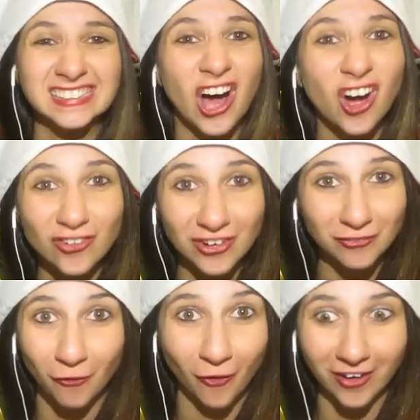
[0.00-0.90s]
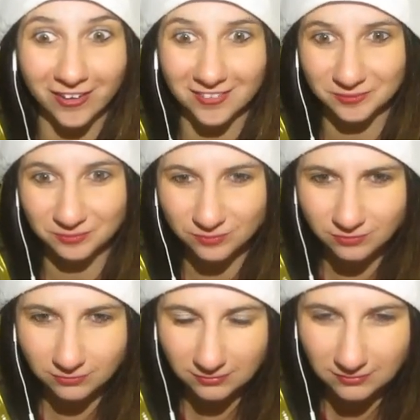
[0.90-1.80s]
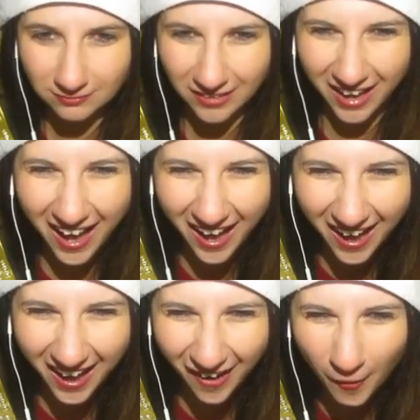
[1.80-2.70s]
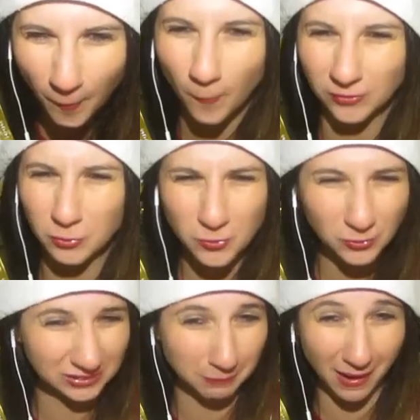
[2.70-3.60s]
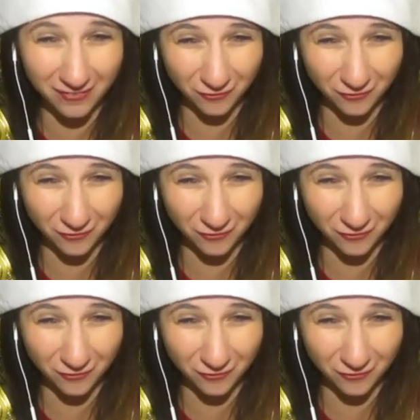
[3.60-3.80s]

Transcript: is hungry for it. Ow! Ooh, spine